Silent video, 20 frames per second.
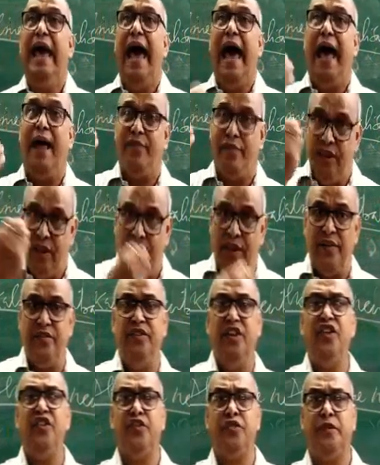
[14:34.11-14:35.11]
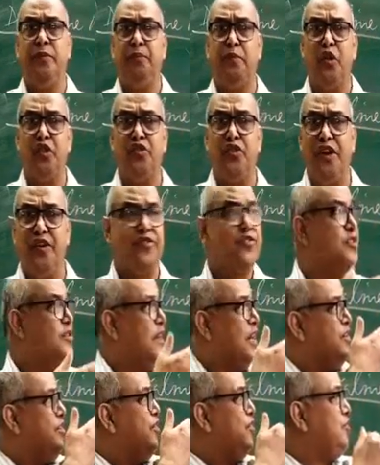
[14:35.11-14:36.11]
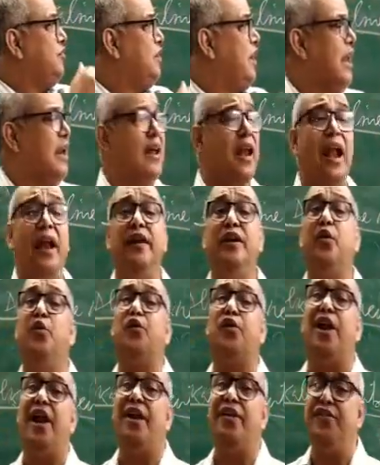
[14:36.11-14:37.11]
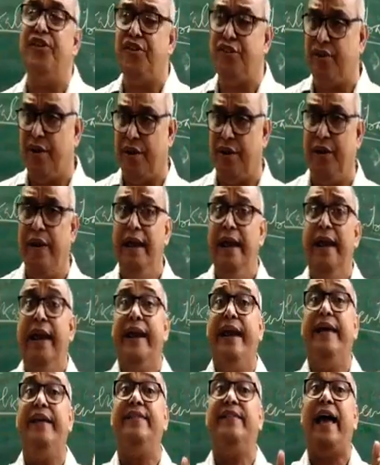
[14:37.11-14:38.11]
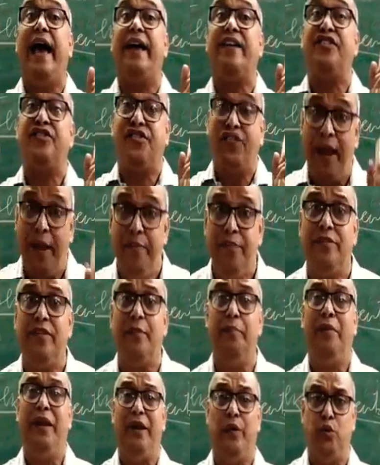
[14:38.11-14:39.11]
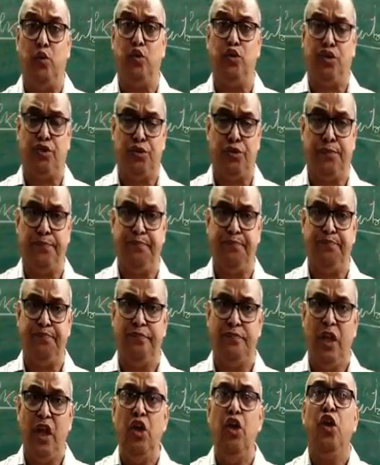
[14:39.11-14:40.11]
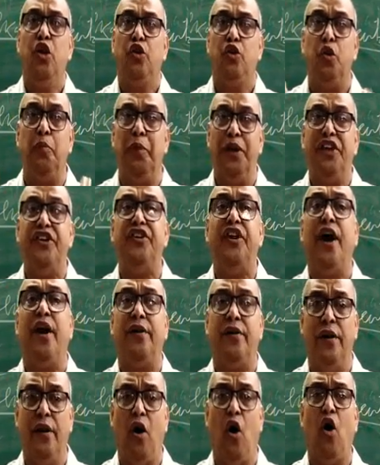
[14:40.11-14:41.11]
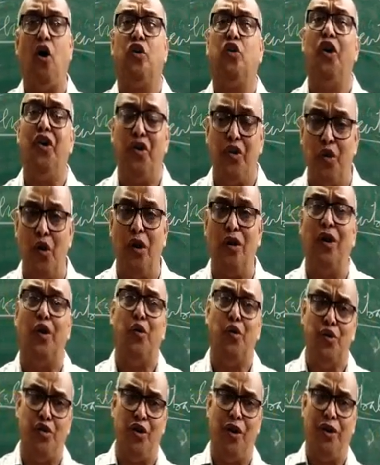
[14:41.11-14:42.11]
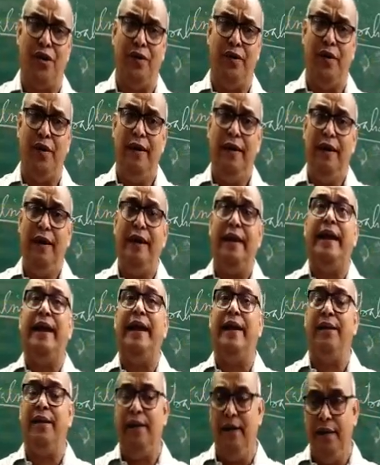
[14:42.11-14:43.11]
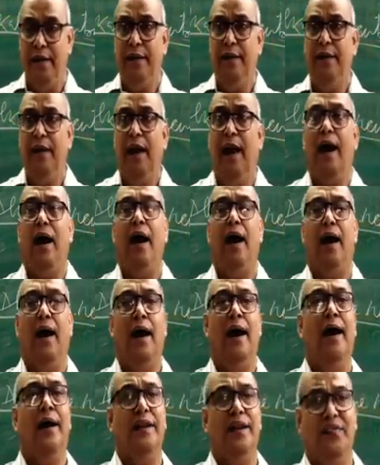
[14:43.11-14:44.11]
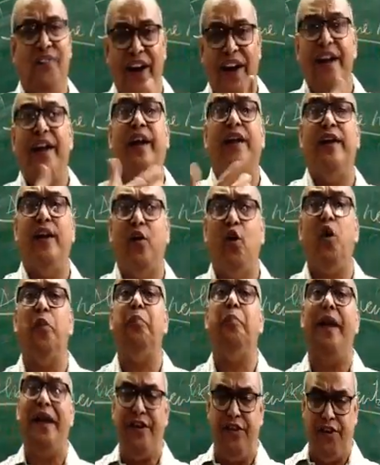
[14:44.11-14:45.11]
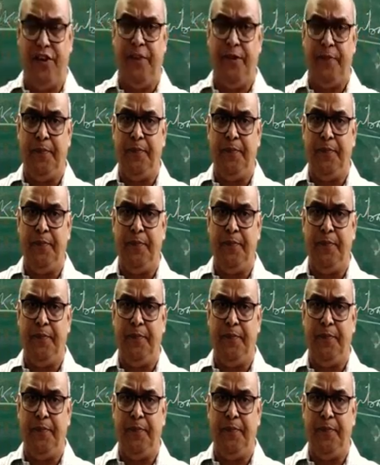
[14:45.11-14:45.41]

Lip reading: And this process, that is alkaline neutralization, is extensively used to monitor or control corrosion in refinery equipment.